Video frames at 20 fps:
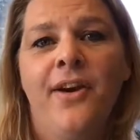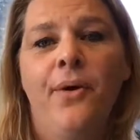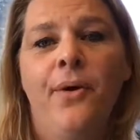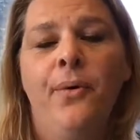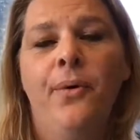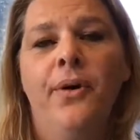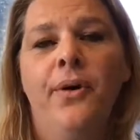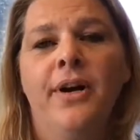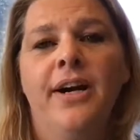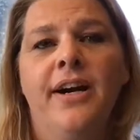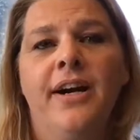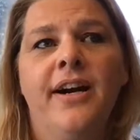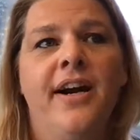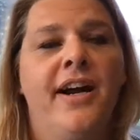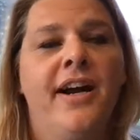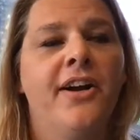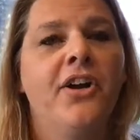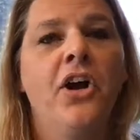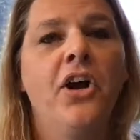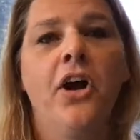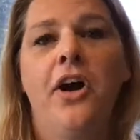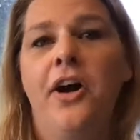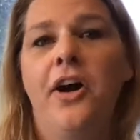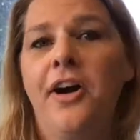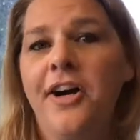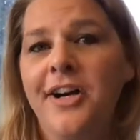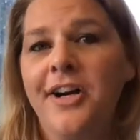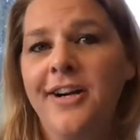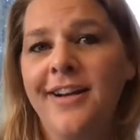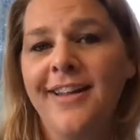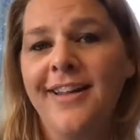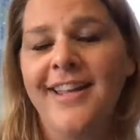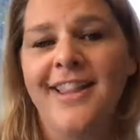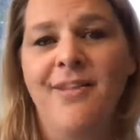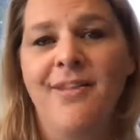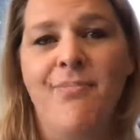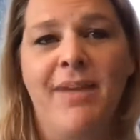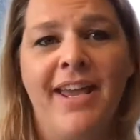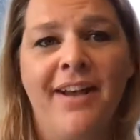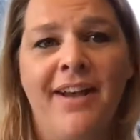or a card in
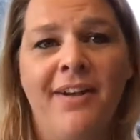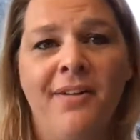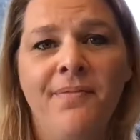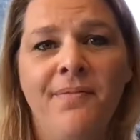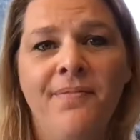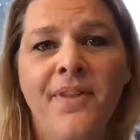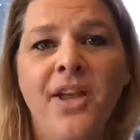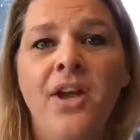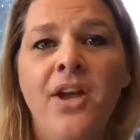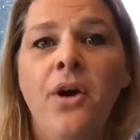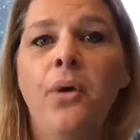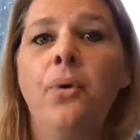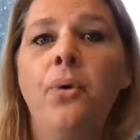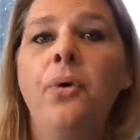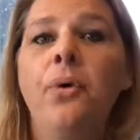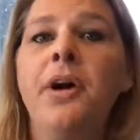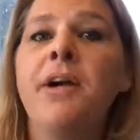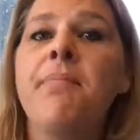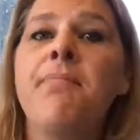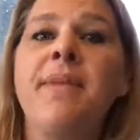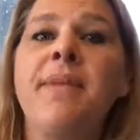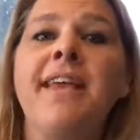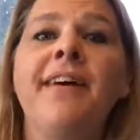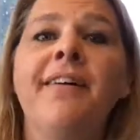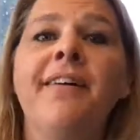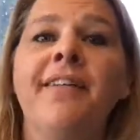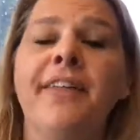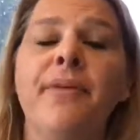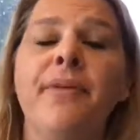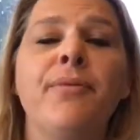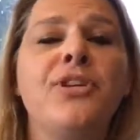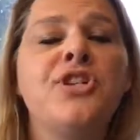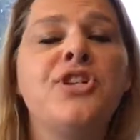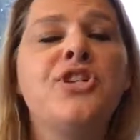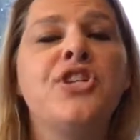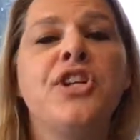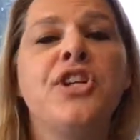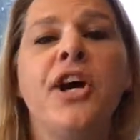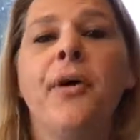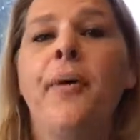the mail or a meal that would
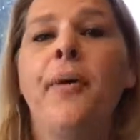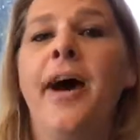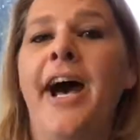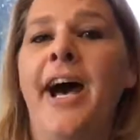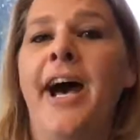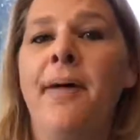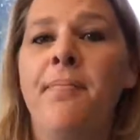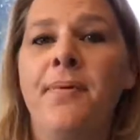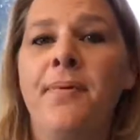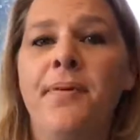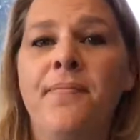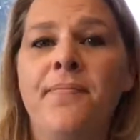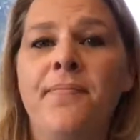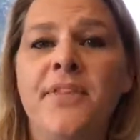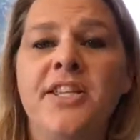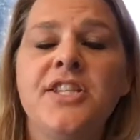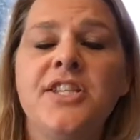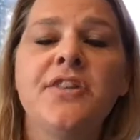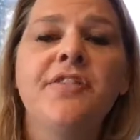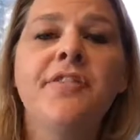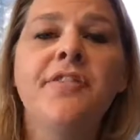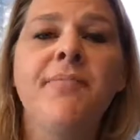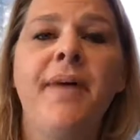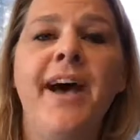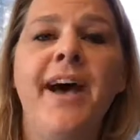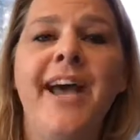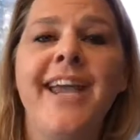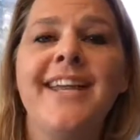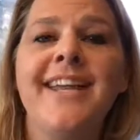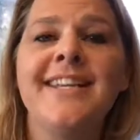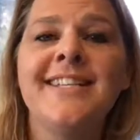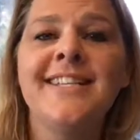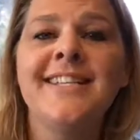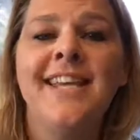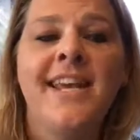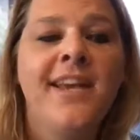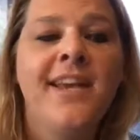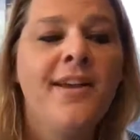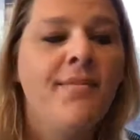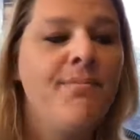show up to remind
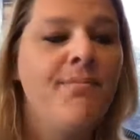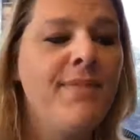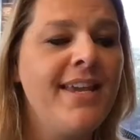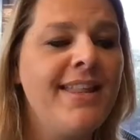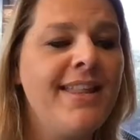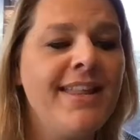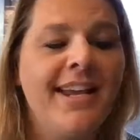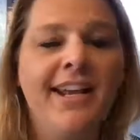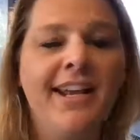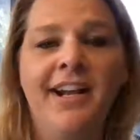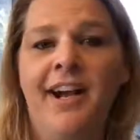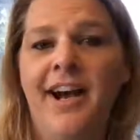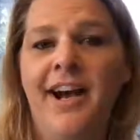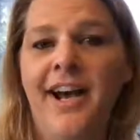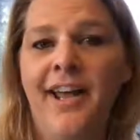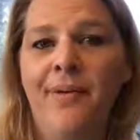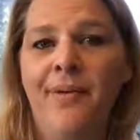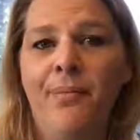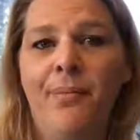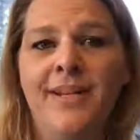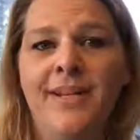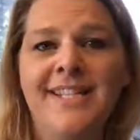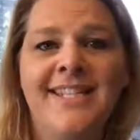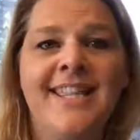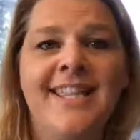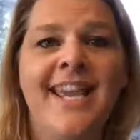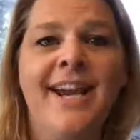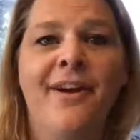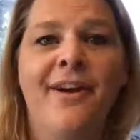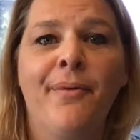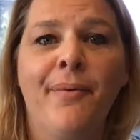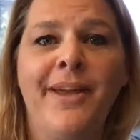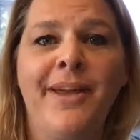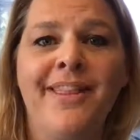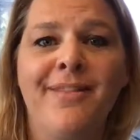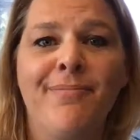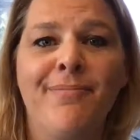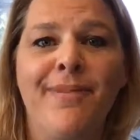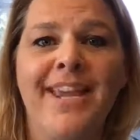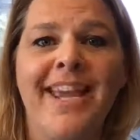me that God was there
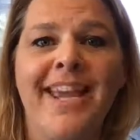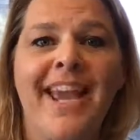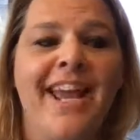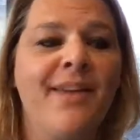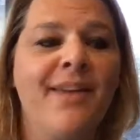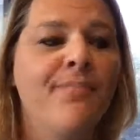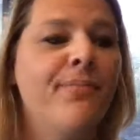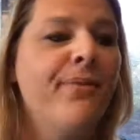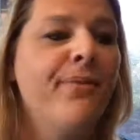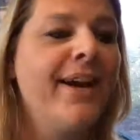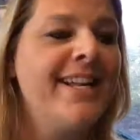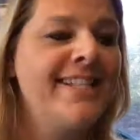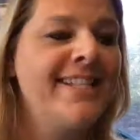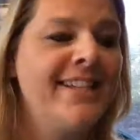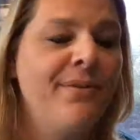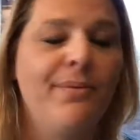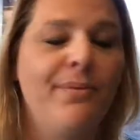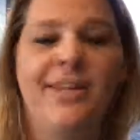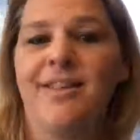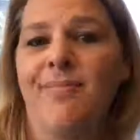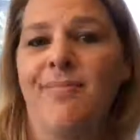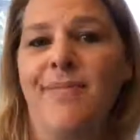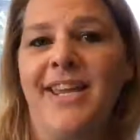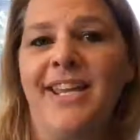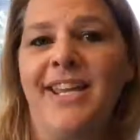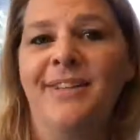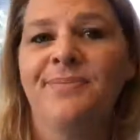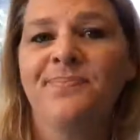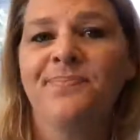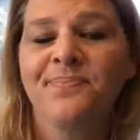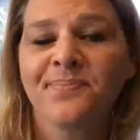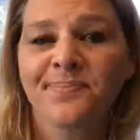with me and present with me.